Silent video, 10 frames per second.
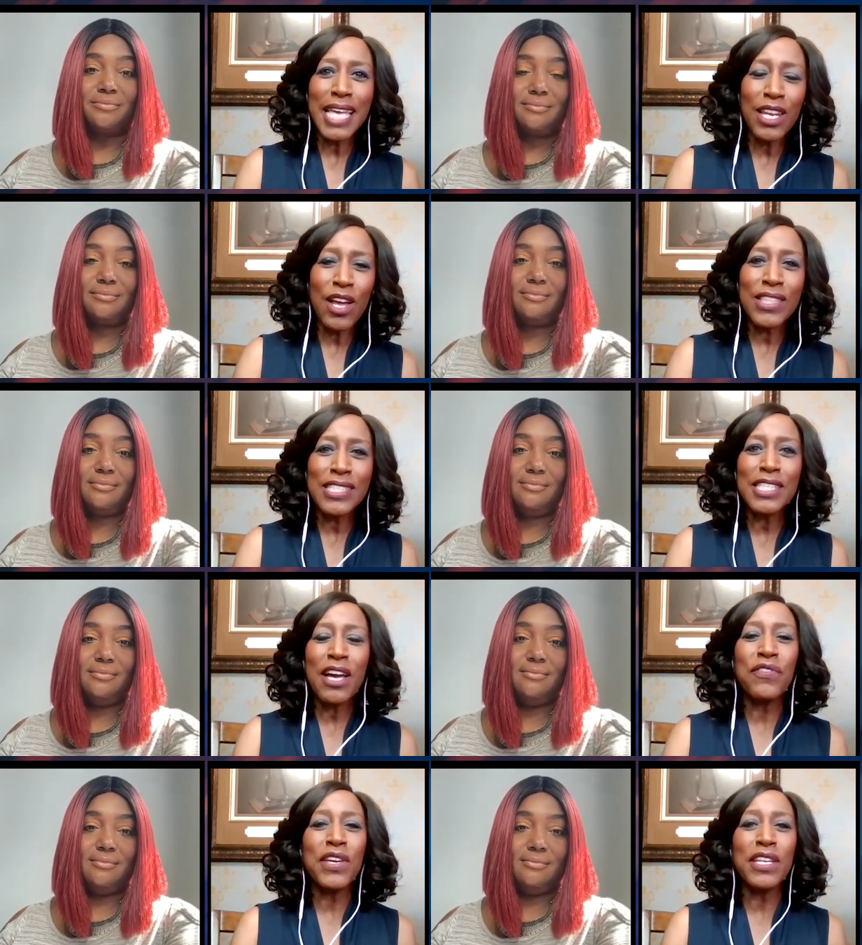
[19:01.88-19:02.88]
Speaker 1: saying all this
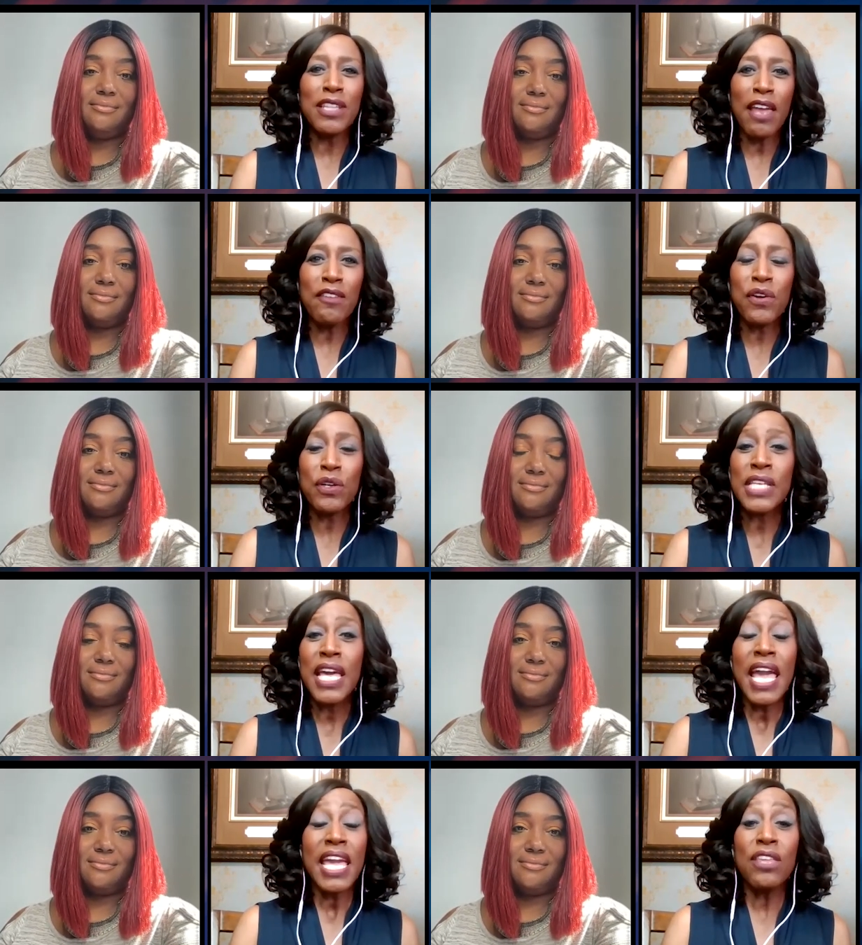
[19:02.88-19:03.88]
stuff and a lot of folks
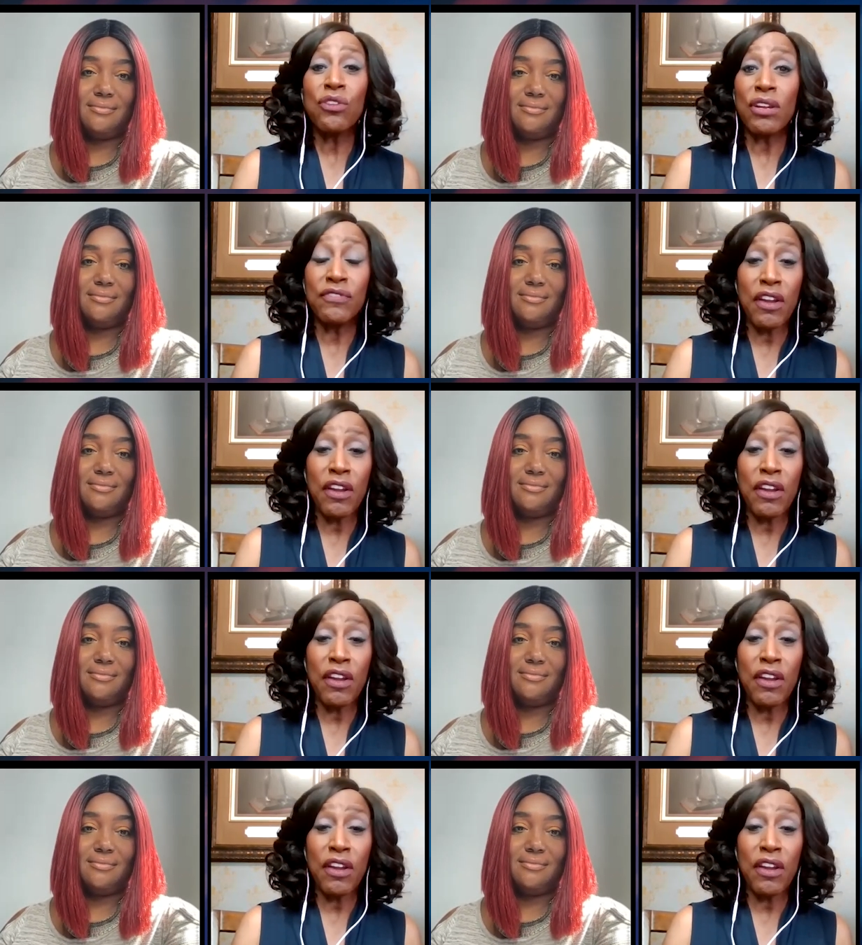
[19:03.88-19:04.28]
either